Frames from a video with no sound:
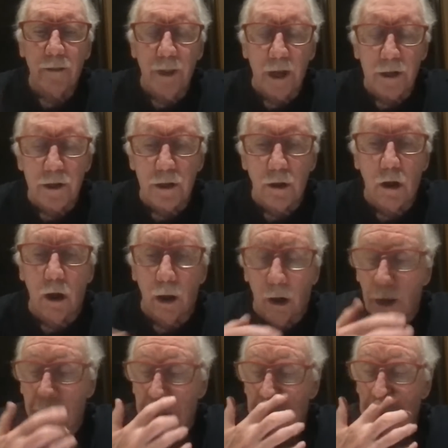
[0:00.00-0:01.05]
That's I,
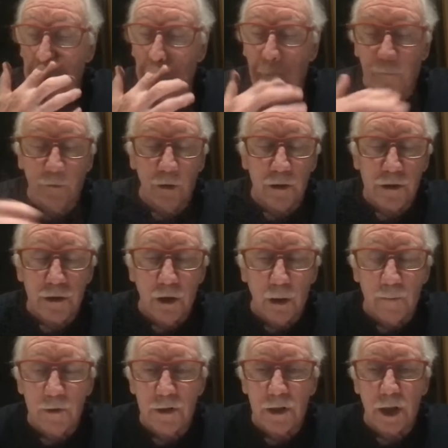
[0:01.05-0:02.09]
I did the first
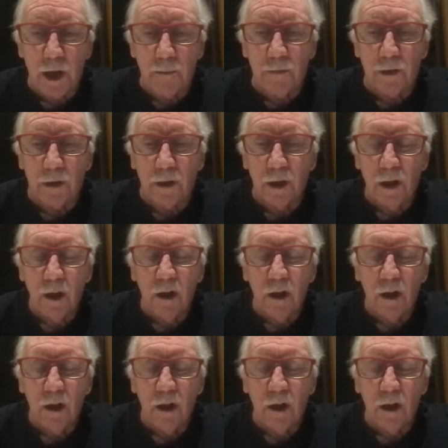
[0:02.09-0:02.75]
time as captain.